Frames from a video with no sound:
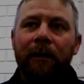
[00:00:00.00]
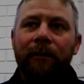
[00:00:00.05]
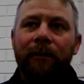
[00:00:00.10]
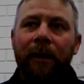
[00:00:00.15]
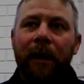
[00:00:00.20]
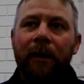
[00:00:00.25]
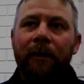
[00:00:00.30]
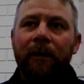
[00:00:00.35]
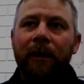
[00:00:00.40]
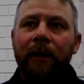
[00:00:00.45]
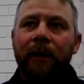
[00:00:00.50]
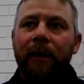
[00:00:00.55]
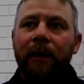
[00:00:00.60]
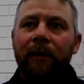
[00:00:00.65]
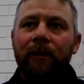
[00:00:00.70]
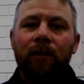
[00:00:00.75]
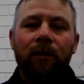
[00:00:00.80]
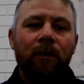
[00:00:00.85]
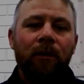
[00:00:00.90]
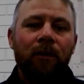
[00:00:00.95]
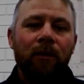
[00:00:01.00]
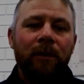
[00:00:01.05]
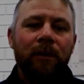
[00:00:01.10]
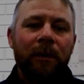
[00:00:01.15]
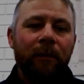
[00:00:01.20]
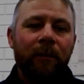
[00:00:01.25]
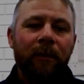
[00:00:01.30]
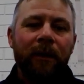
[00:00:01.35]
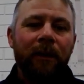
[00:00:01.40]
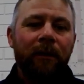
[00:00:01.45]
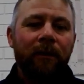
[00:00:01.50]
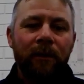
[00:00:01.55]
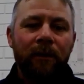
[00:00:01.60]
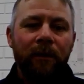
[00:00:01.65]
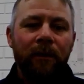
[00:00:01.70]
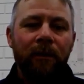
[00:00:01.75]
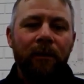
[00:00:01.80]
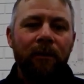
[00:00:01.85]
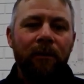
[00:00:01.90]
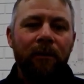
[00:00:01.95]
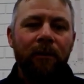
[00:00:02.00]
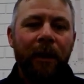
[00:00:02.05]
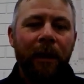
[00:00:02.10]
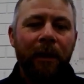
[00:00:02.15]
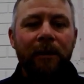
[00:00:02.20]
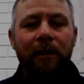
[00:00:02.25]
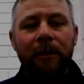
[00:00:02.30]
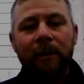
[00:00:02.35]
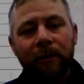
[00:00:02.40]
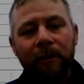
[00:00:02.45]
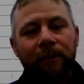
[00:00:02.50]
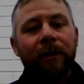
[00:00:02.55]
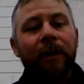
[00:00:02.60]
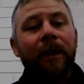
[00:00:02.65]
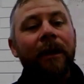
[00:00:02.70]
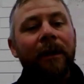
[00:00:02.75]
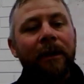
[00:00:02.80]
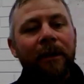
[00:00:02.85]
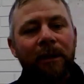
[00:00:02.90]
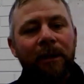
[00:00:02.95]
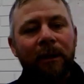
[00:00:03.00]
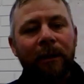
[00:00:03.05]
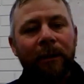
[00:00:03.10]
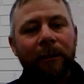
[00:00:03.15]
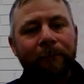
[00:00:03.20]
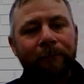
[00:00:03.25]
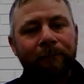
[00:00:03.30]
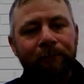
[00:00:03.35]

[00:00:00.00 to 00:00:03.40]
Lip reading: farrier or someone else who has a different energy.